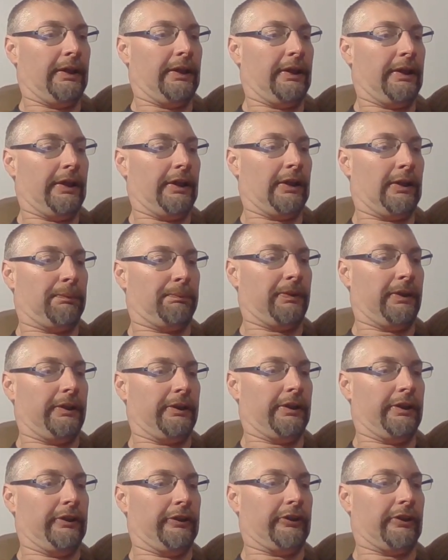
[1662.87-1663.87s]
helping
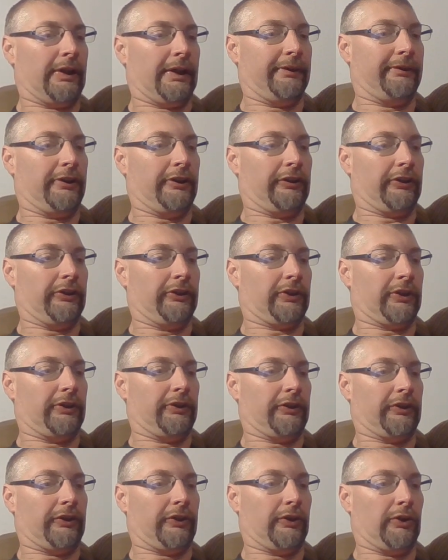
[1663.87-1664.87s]
the driver to
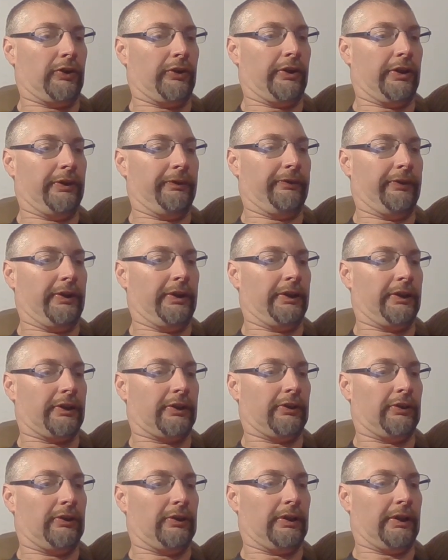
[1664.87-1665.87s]
control the
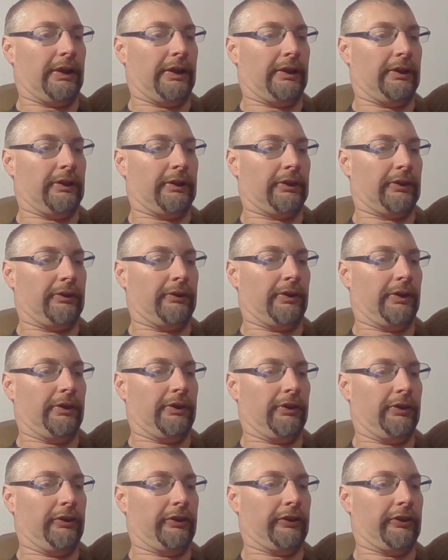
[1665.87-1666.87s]
vehicle and
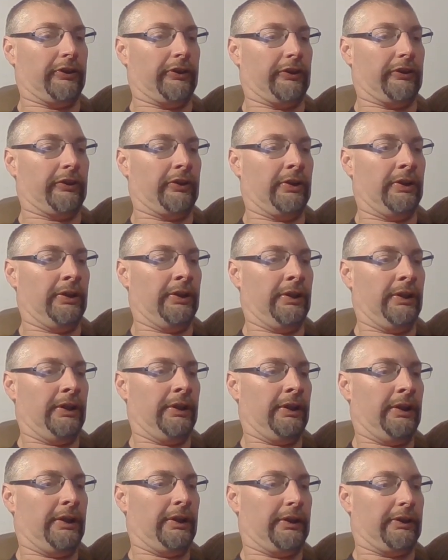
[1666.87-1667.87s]
reduces
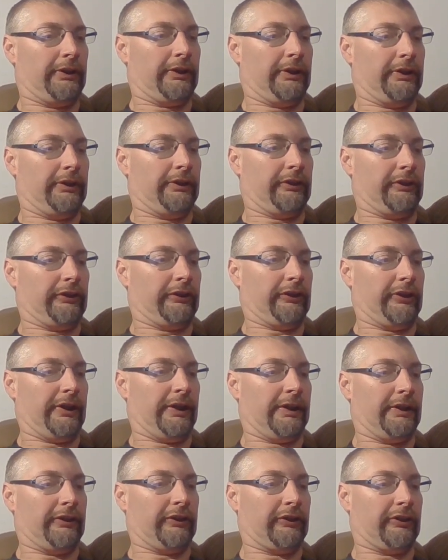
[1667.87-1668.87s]
the
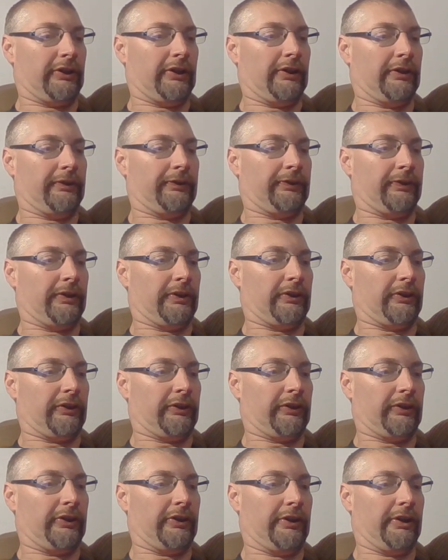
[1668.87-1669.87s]
chance of
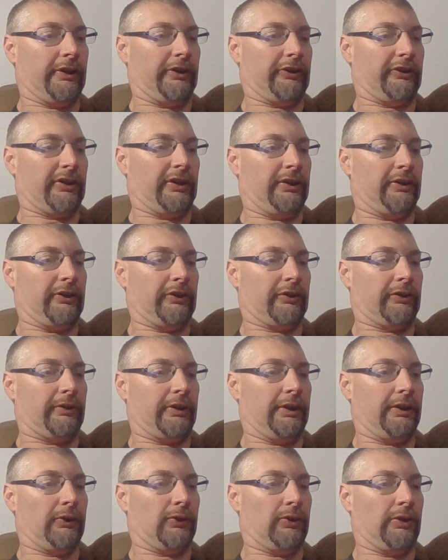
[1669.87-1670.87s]
serious
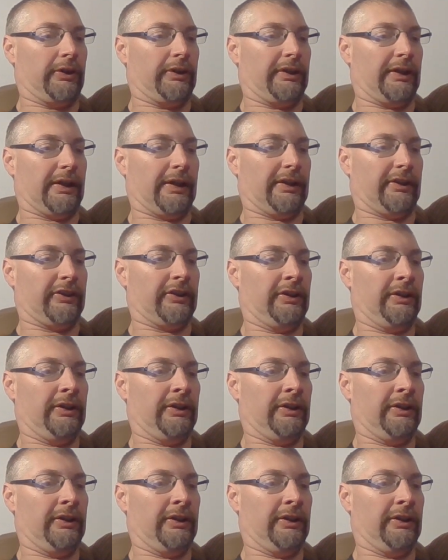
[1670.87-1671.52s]
injury or death.